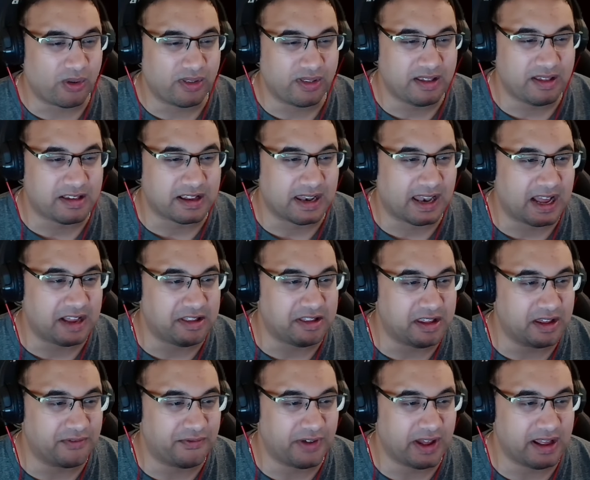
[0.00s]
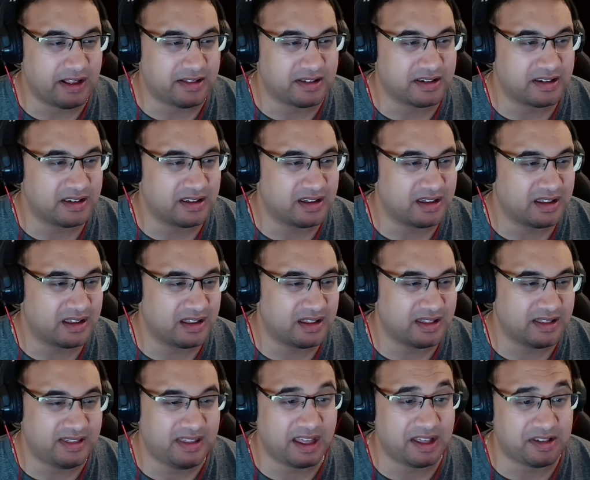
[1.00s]
this lighting effect,
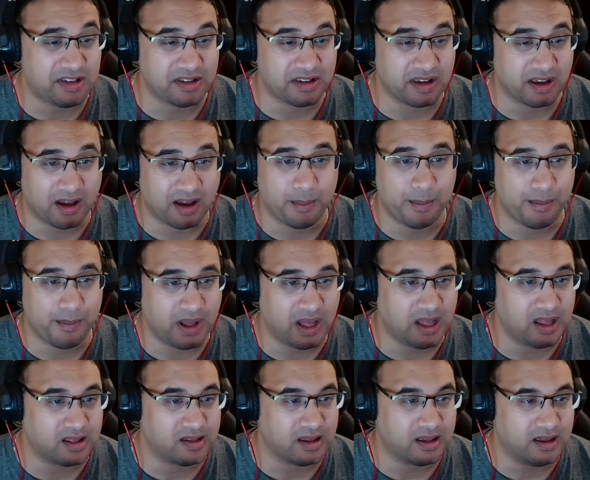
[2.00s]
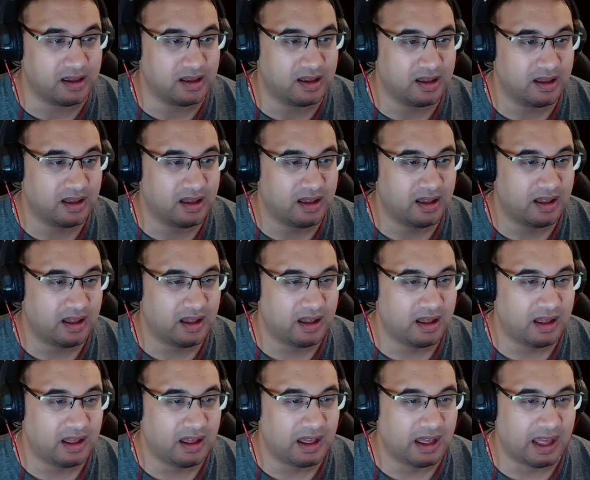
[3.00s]
this is amazing.
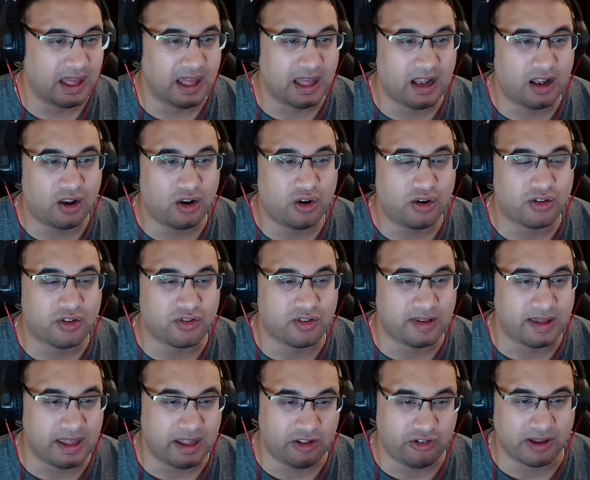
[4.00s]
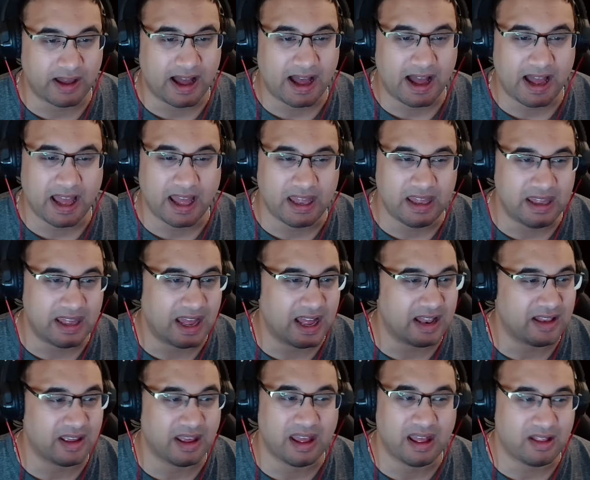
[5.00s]
It looks CGI,
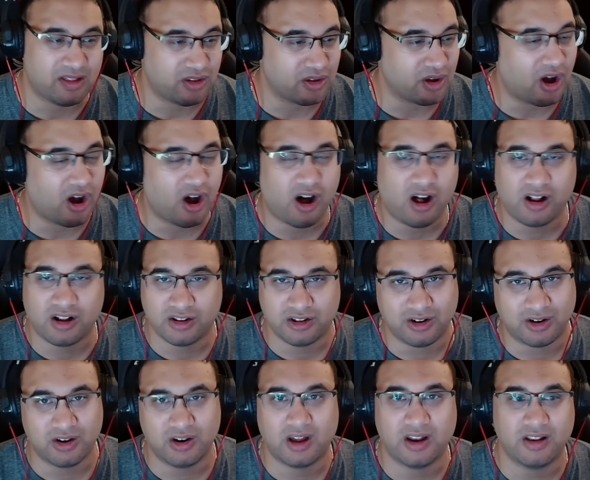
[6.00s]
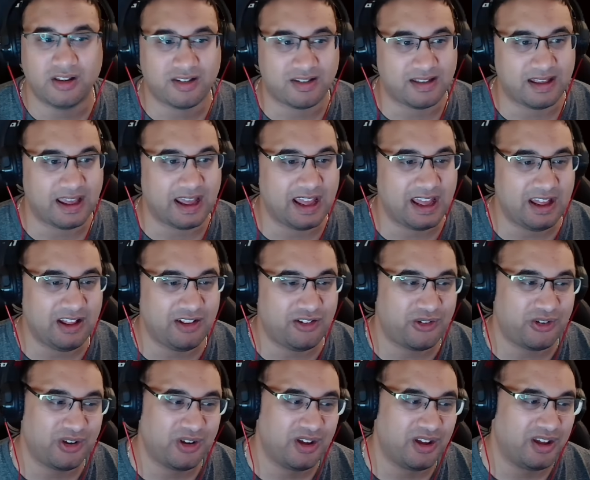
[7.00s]
yet it's all done on
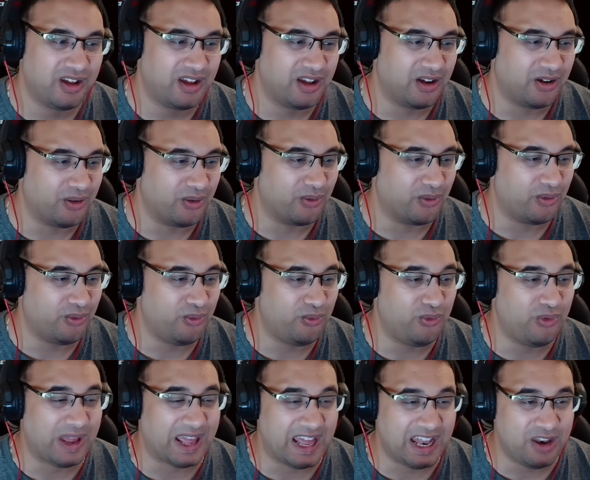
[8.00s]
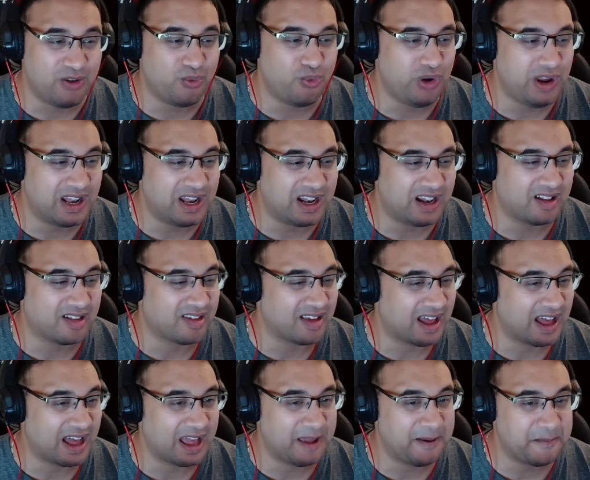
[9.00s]
stage in real
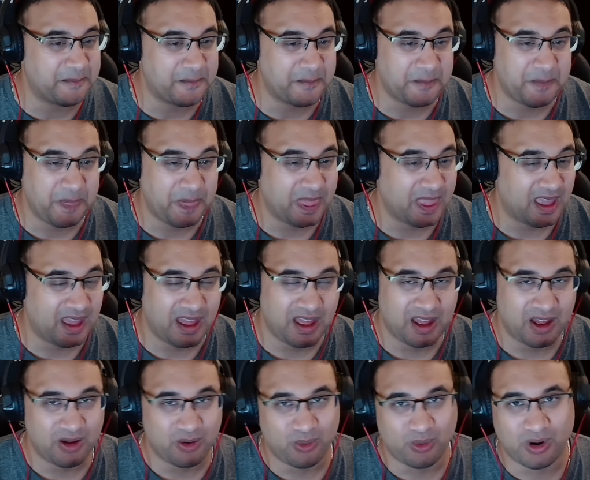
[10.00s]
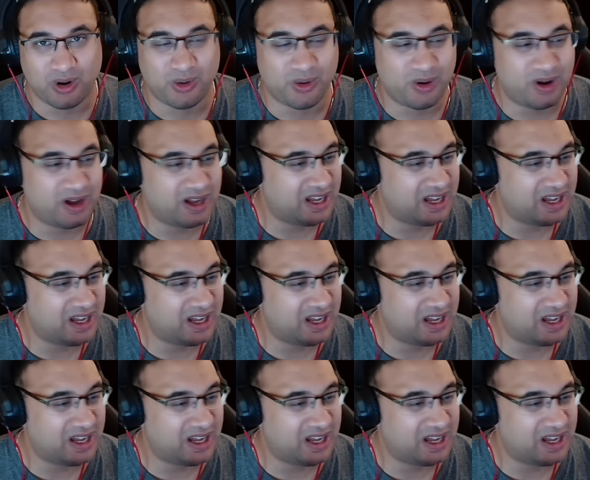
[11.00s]
time. Whoa.